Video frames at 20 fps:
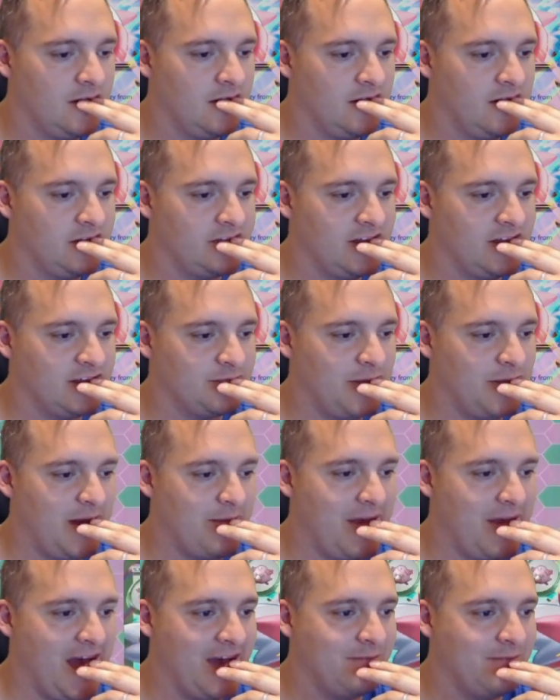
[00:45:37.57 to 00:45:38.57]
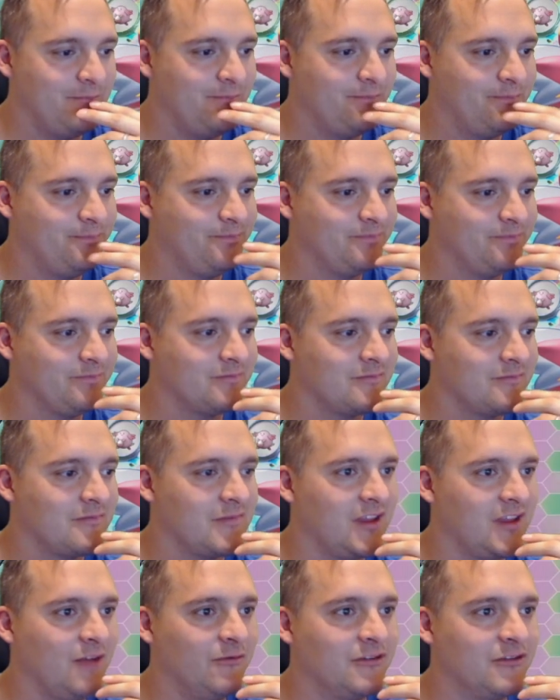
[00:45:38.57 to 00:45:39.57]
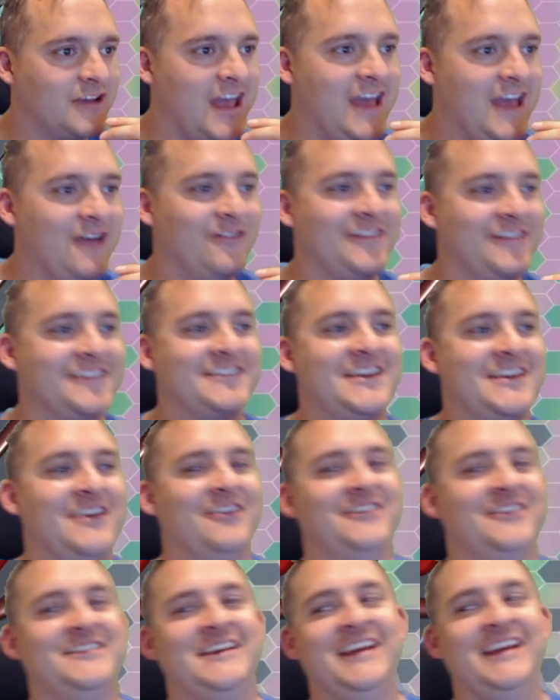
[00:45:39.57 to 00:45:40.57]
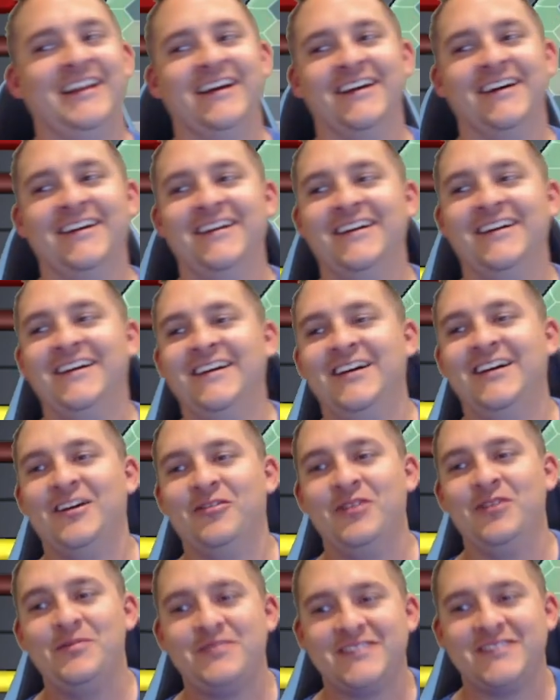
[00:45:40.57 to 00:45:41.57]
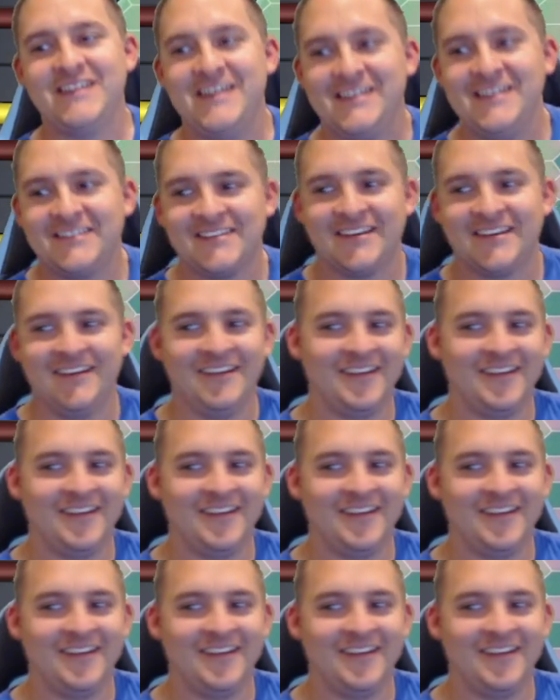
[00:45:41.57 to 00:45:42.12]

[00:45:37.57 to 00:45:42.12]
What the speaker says: So that's my bad. And we'll KO this Giratina. Whoopsies!